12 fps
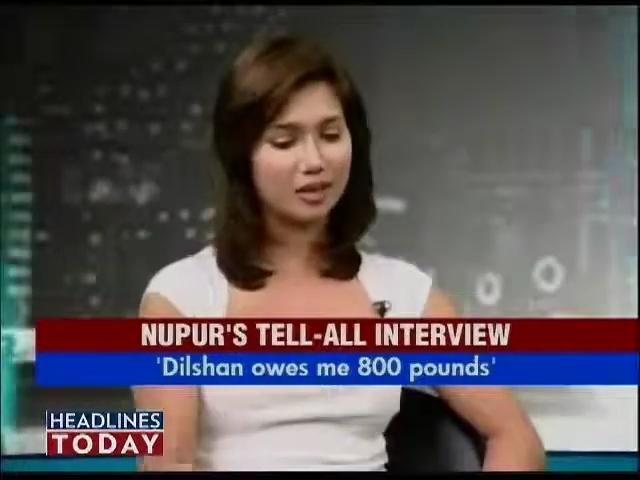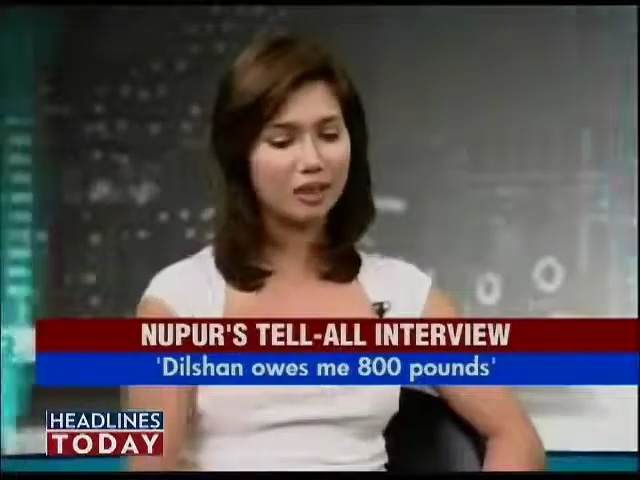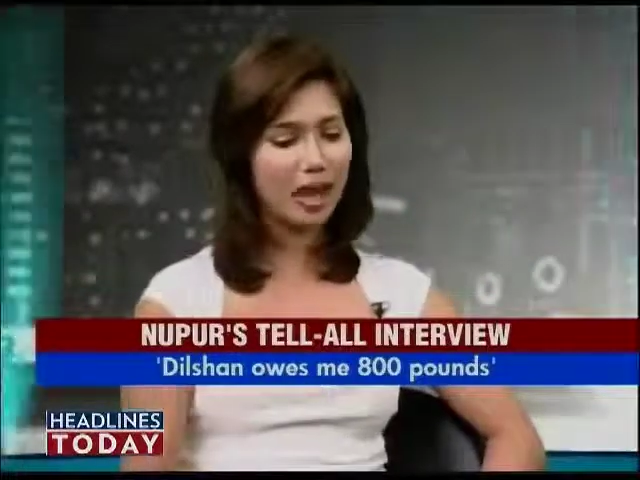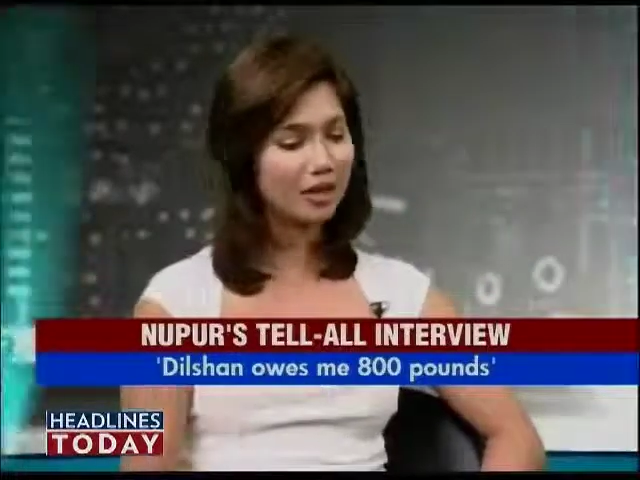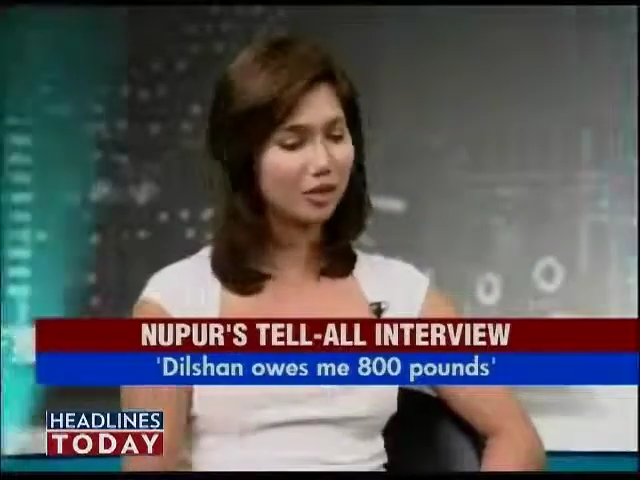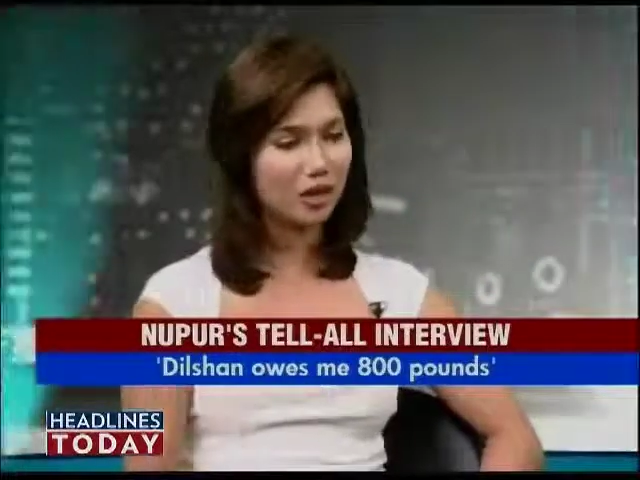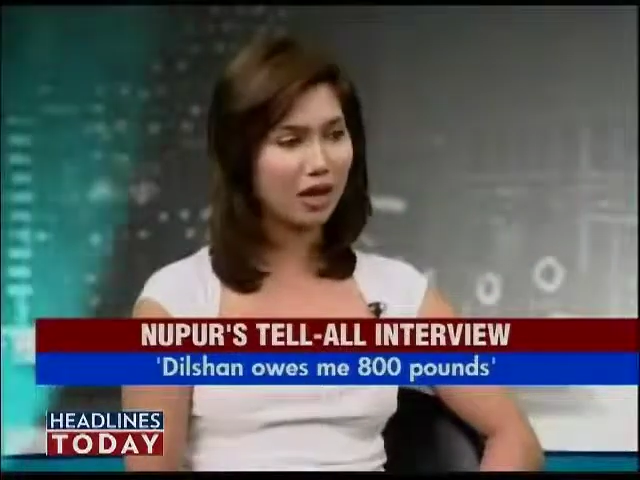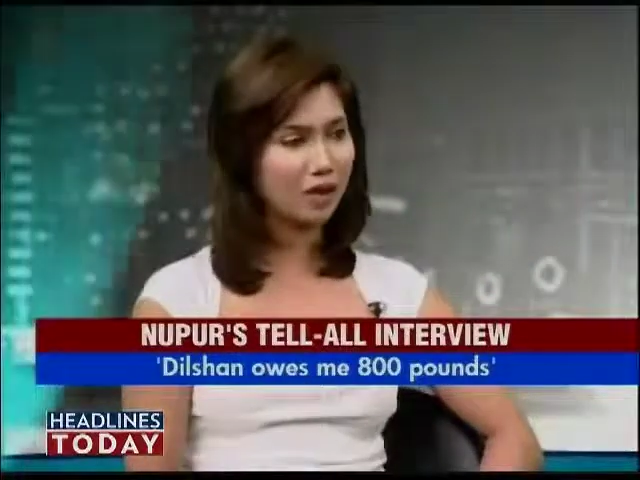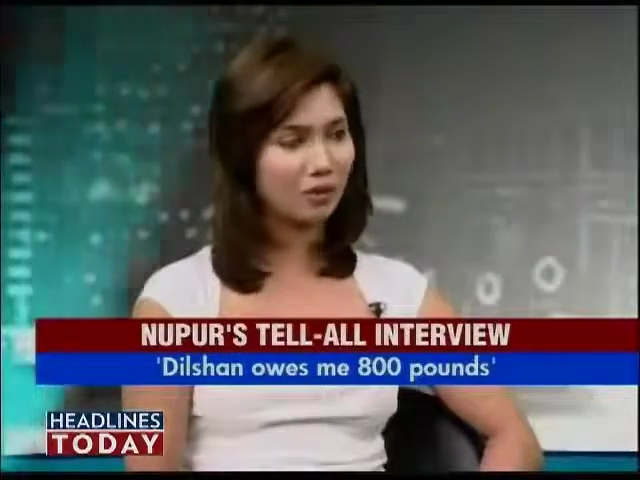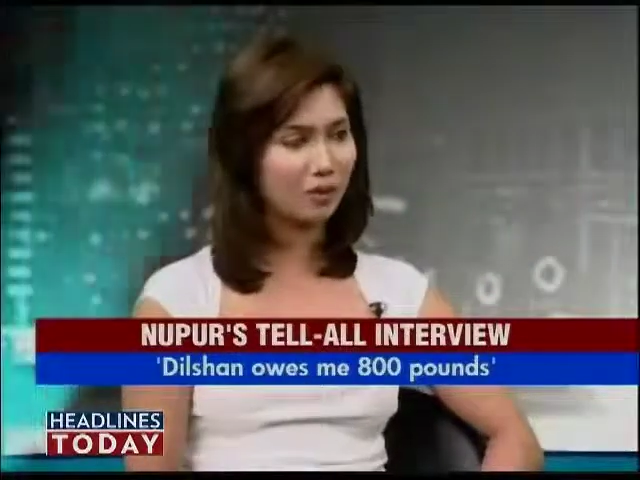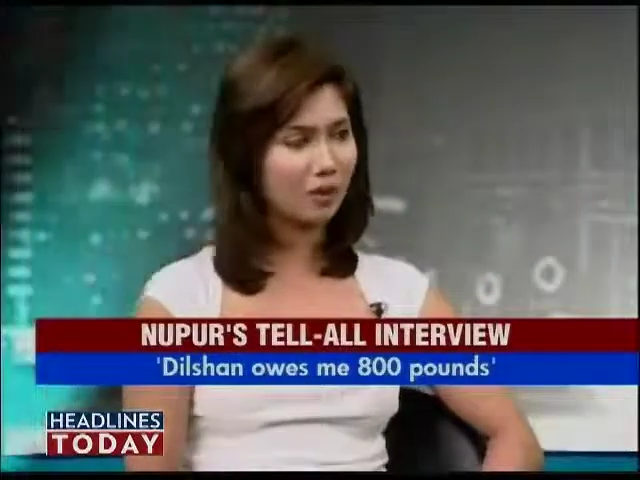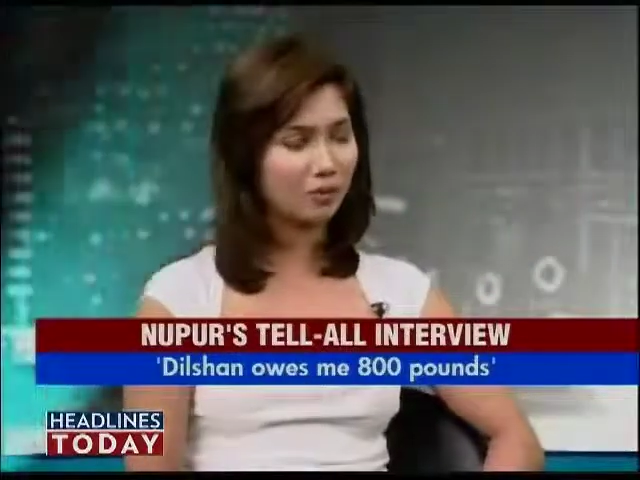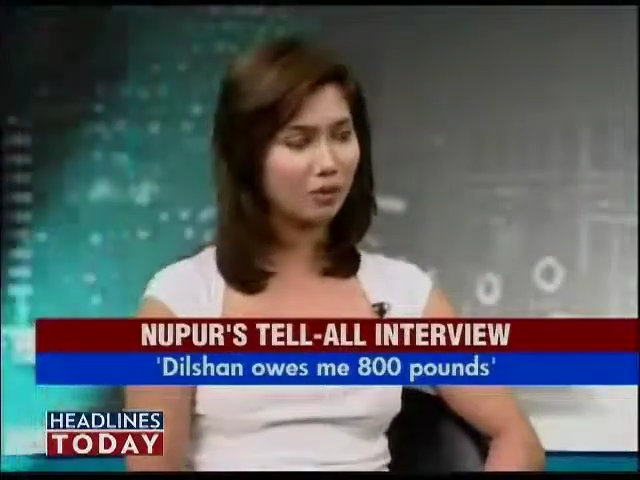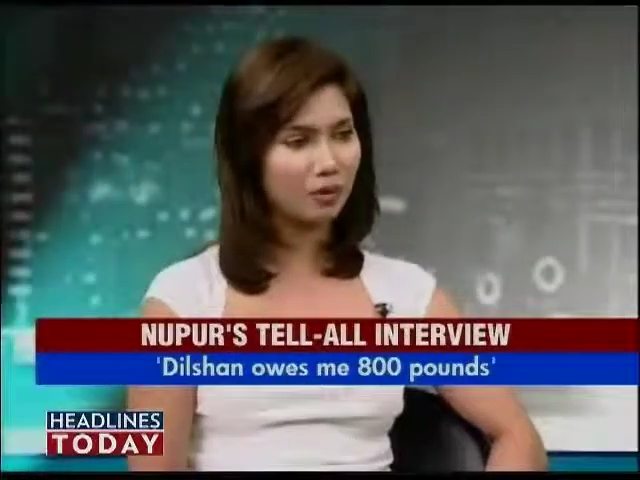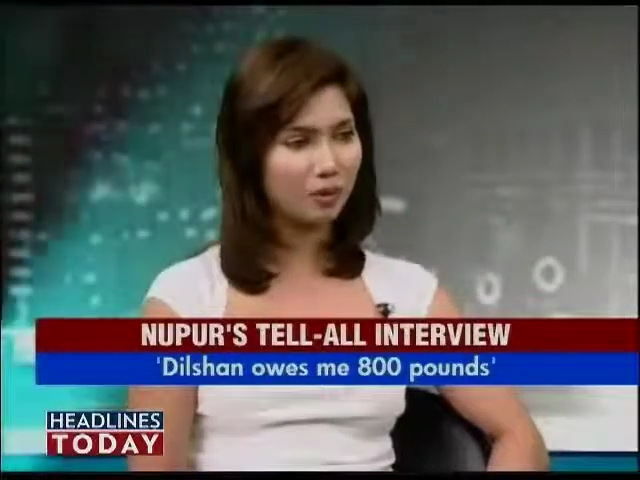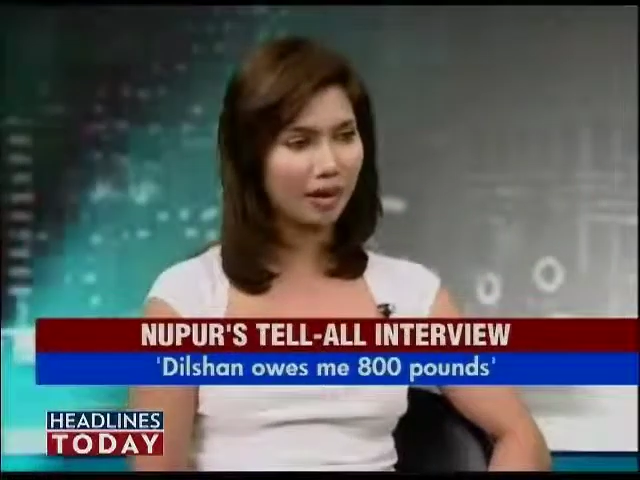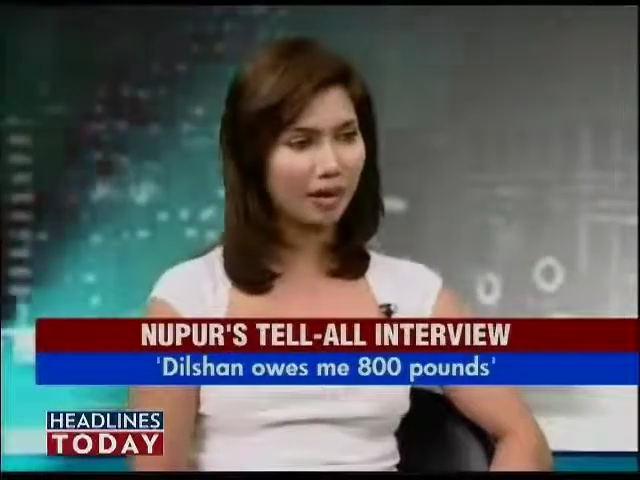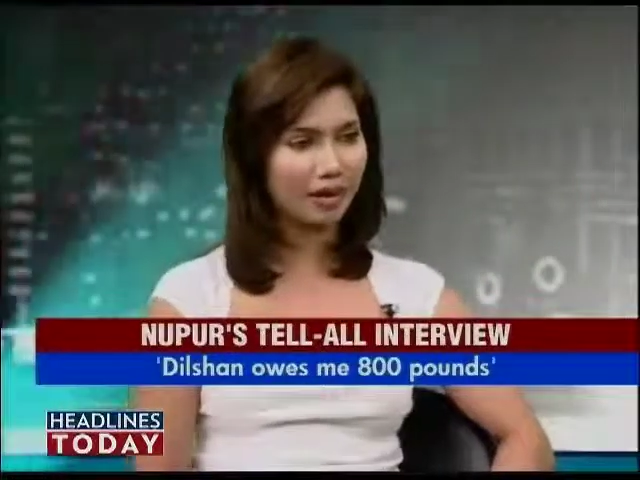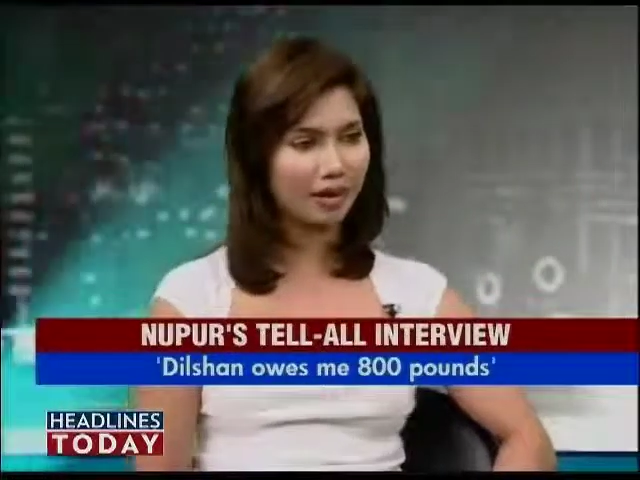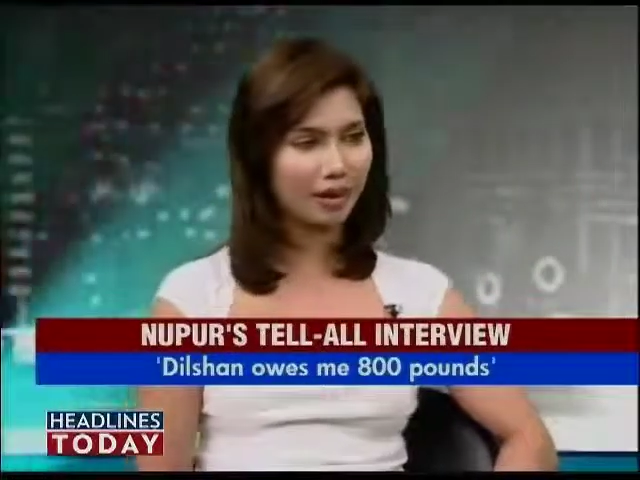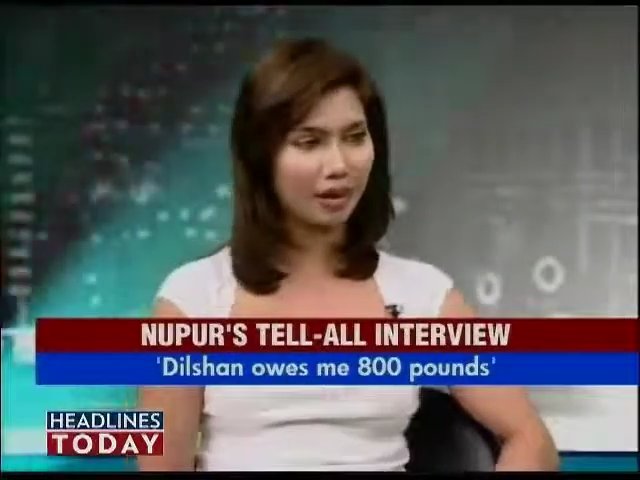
the blackjack what we were playing,